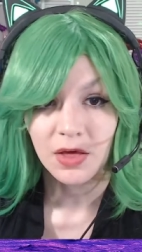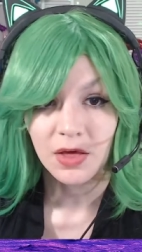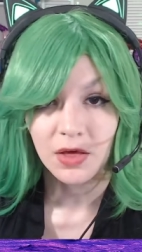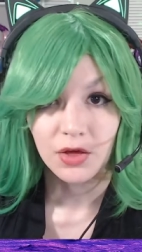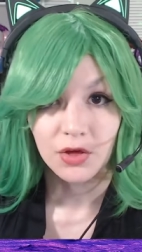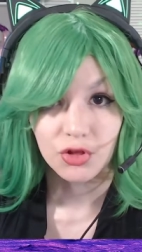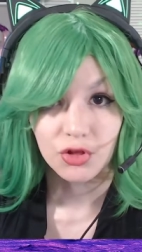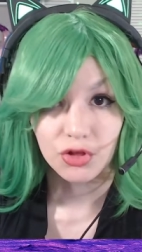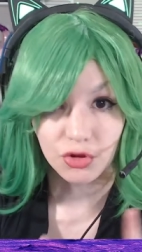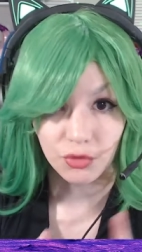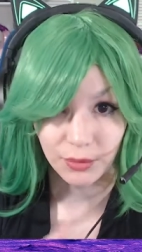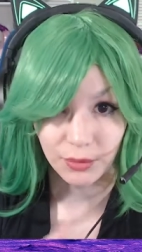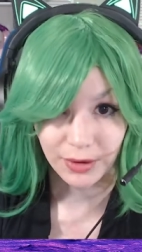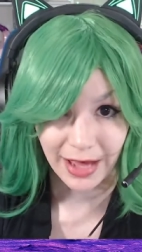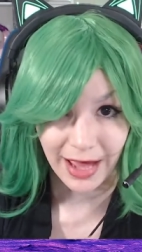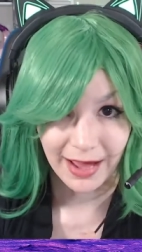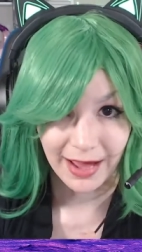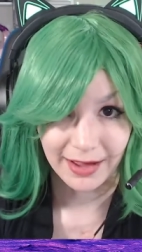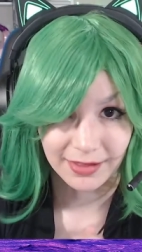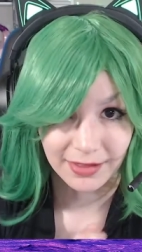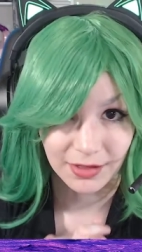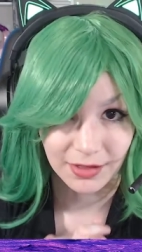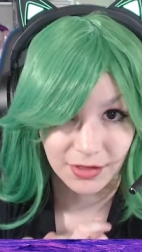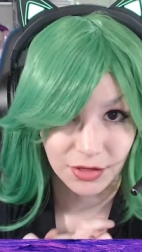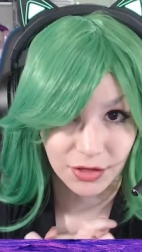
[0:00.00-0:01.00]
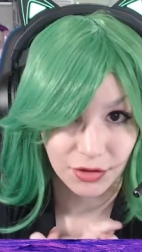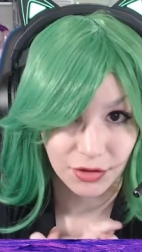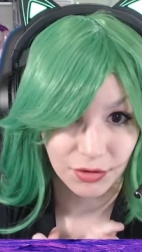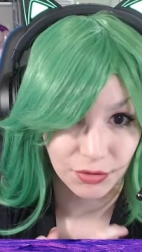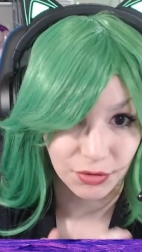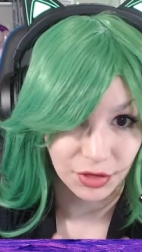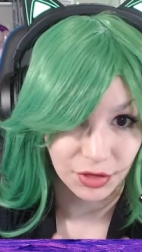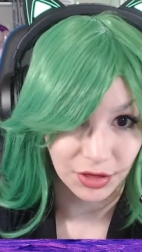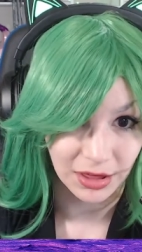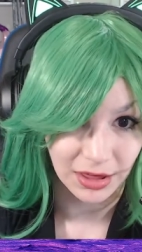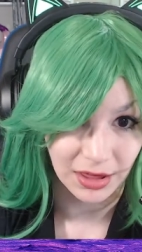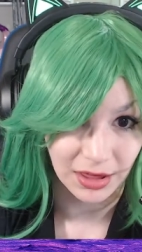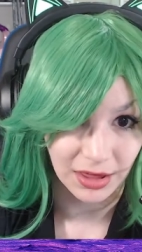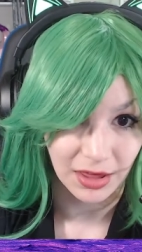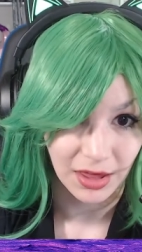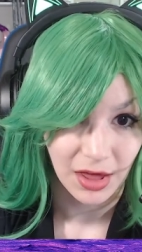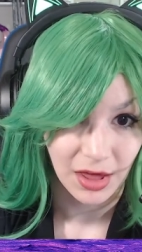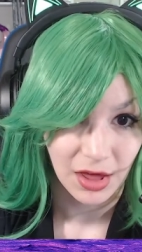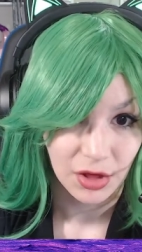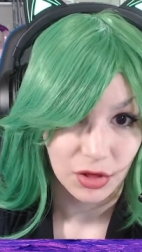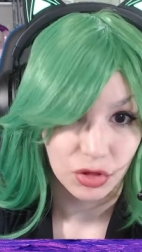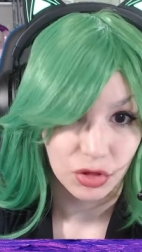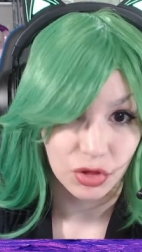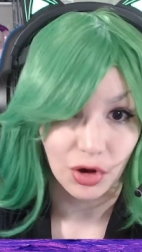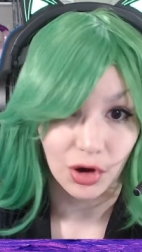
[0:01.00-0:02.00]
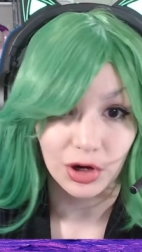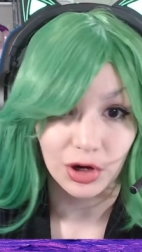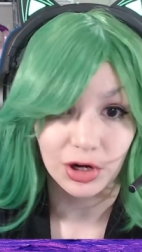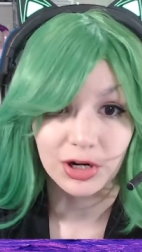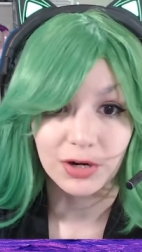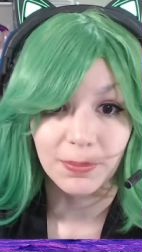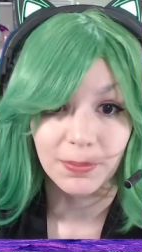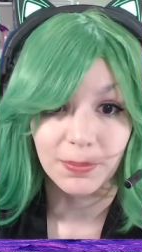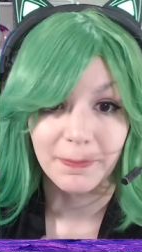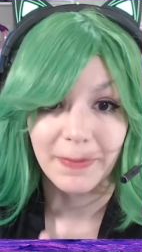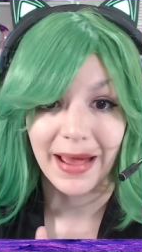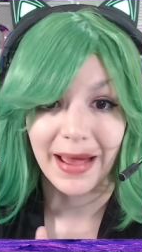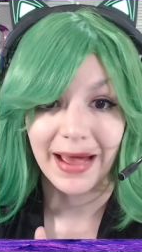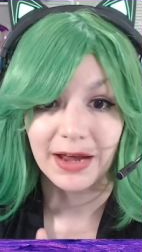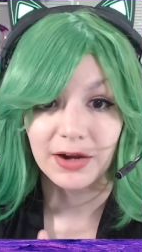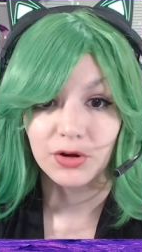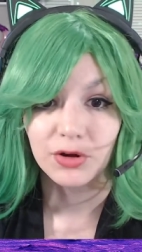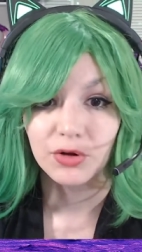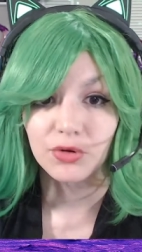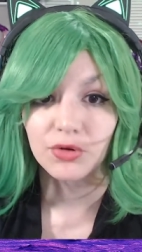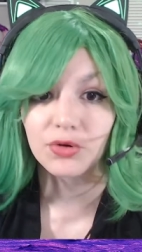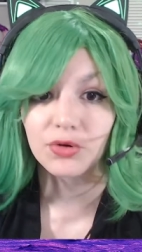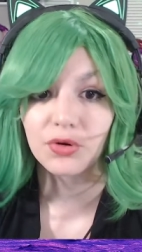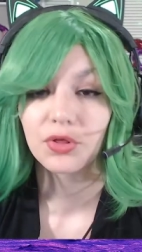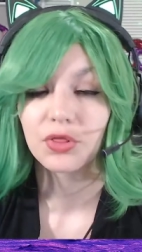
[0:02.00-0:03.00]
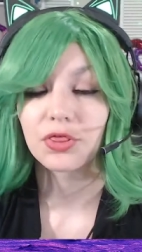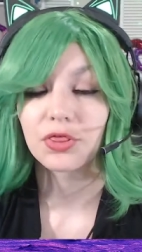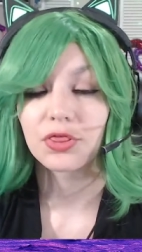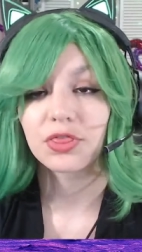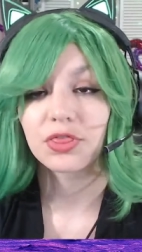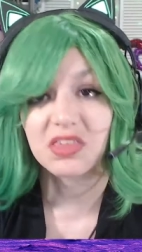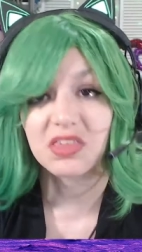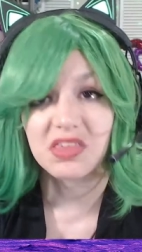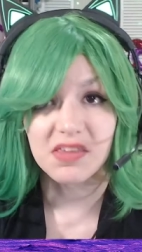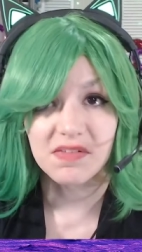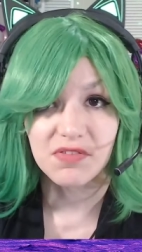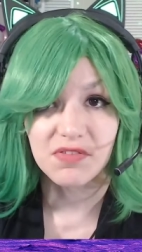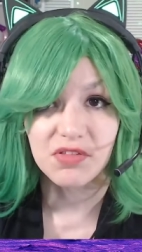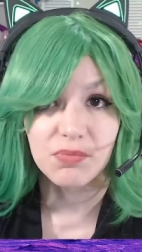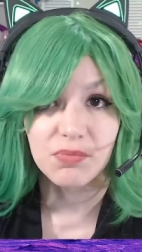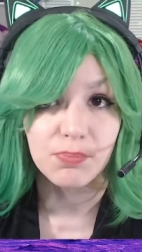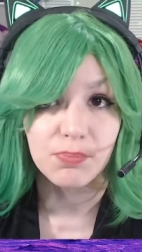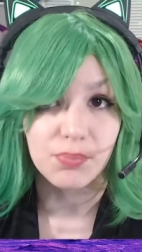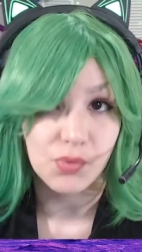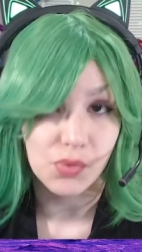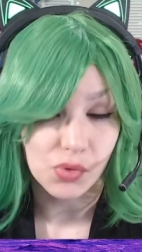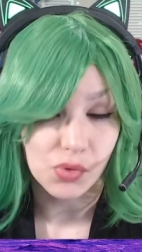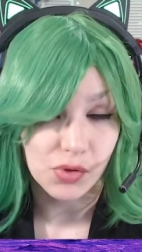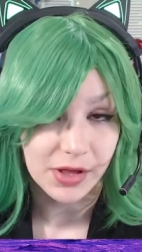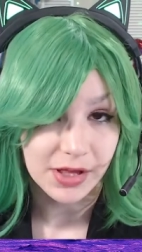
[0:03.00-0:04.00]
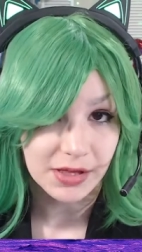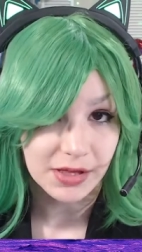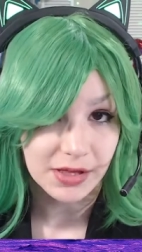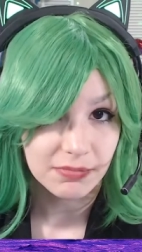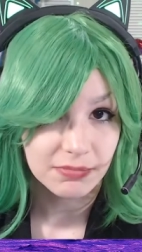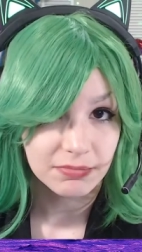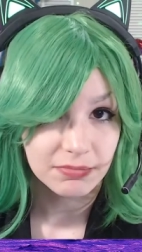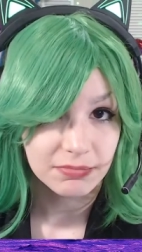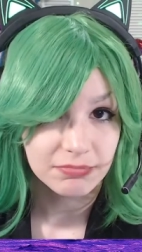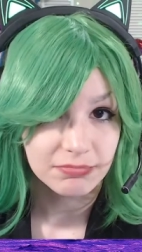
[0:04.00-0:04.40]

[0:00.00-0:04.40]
She reacted to the dark matter thieves bullet.